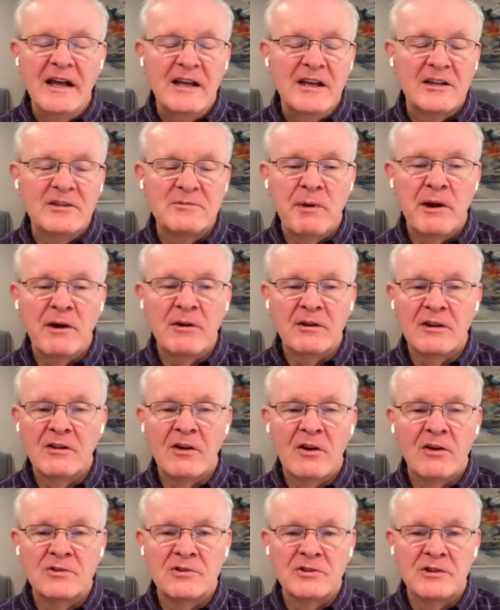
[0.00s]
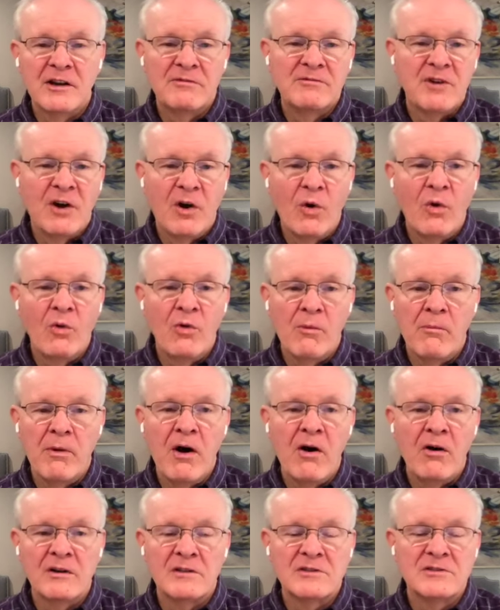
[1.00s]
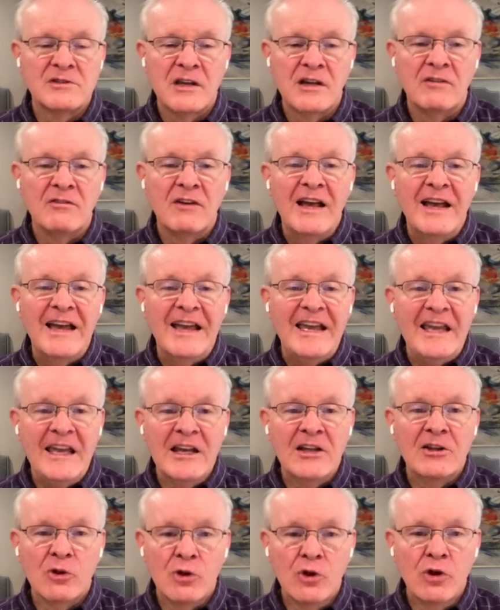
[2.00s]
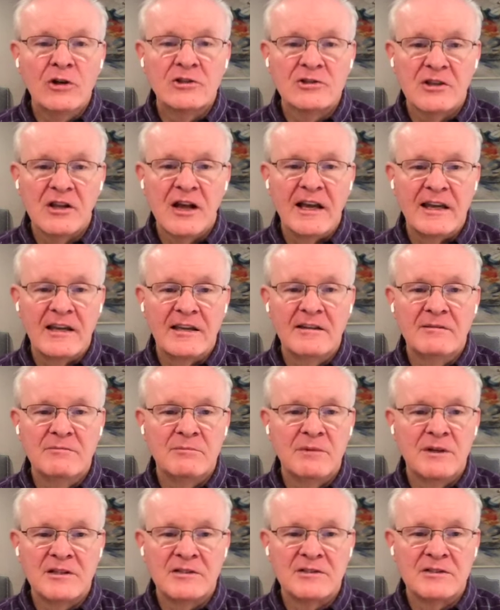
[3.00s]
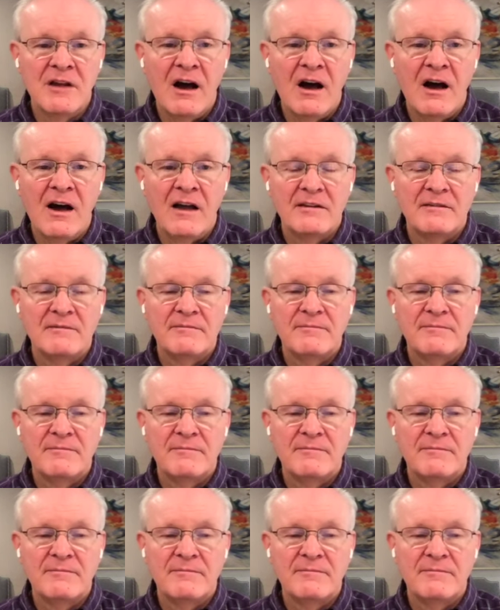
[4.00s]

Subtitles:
It's barely large enough to hold the ball itself. It looks like it, but it's not.